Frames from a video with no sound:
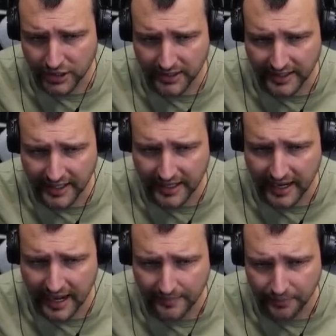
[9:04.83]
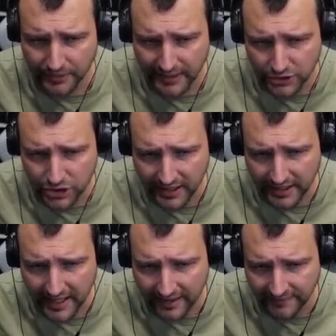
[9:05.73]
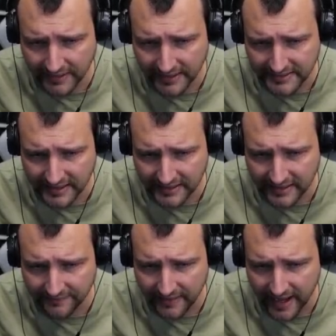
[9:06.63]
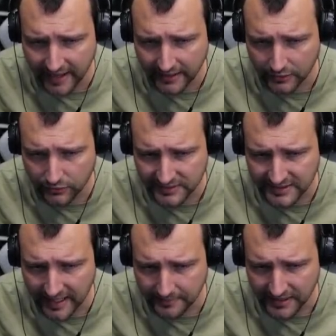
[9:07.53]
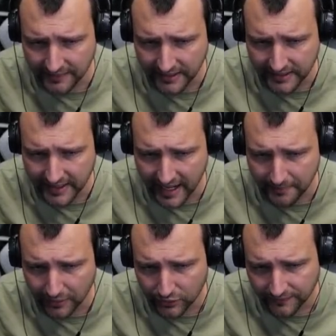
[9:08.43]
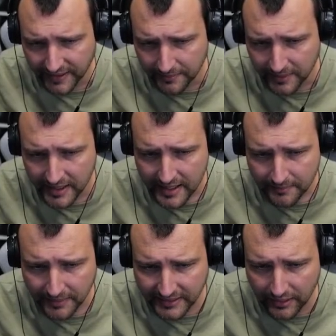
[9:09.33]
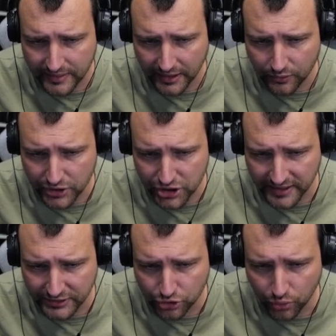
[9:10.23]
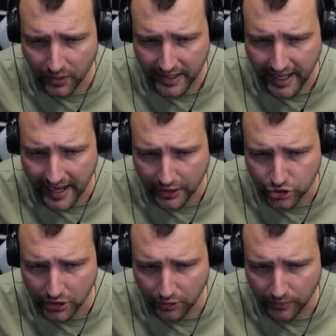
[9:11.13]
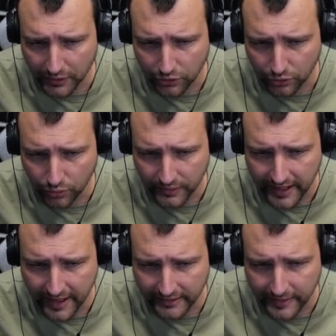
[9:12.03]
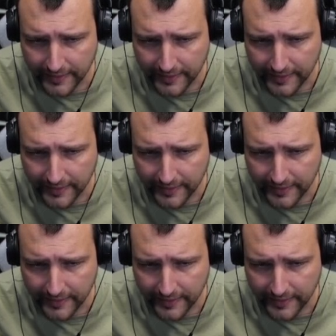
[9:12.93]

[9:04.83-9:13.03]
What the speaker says: here, I potentially have a decent enough angle to slap the living crap out of him. But now the question is, do I actually want to do that?